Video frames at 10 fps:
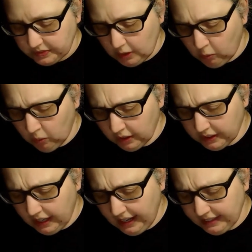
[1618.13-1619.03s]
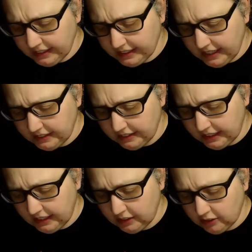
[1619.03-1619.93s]
We're kind of getting
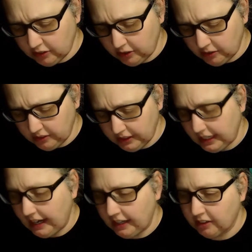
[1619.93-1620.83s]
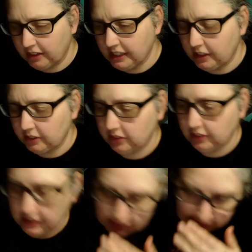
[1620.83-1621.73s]
into the area of
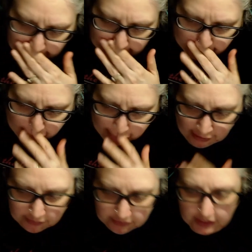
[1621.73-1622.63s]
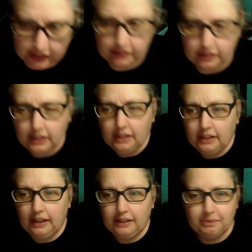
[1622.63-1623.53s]
Stephen King stuff that
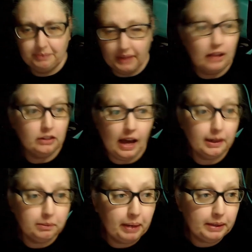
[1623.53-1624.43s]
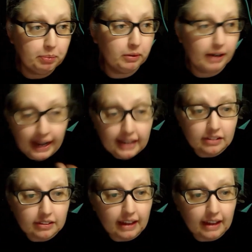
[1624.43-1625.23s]
a lot of people can't say